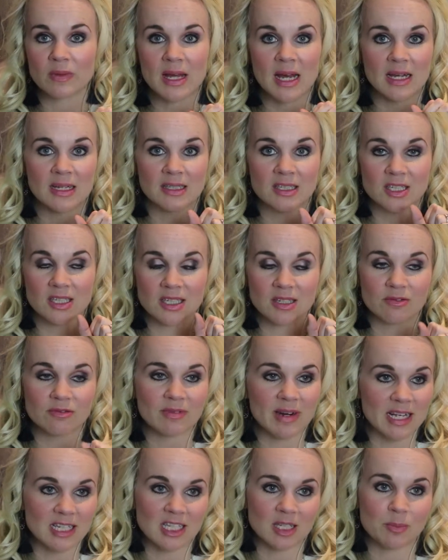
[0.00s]
That is just a
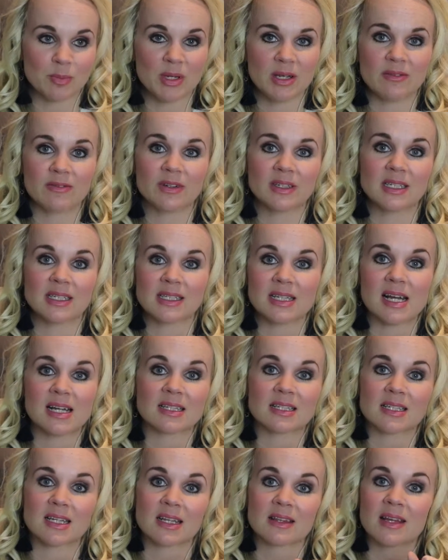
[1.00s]
recipe for
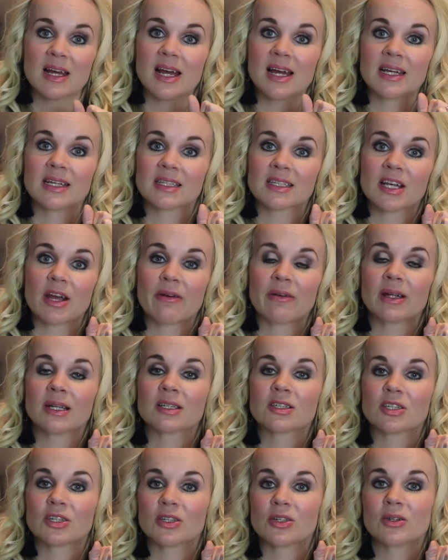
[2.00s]
disaster. That is
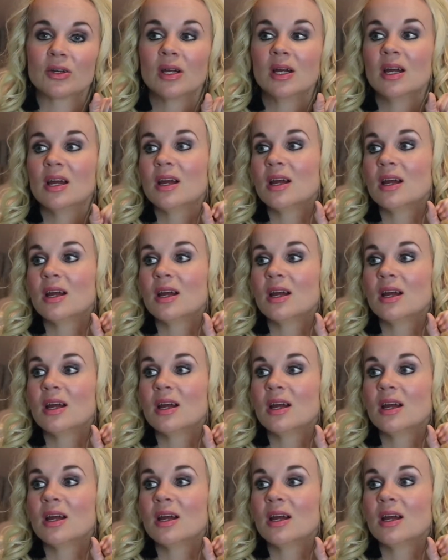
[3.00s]
going to